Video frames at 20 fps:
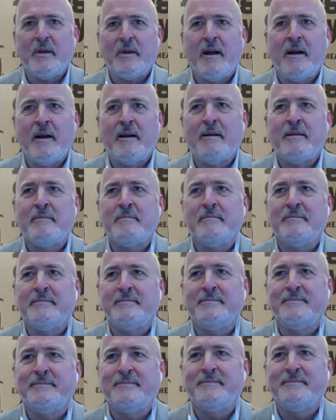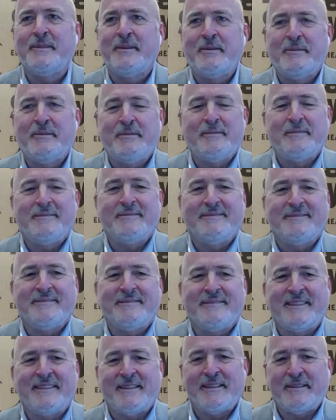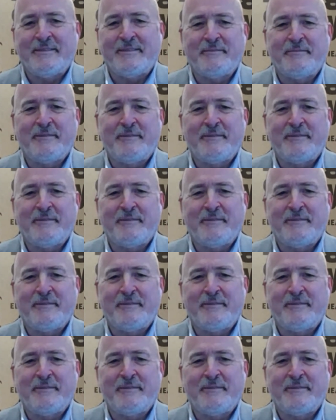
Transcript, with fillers: um, uh,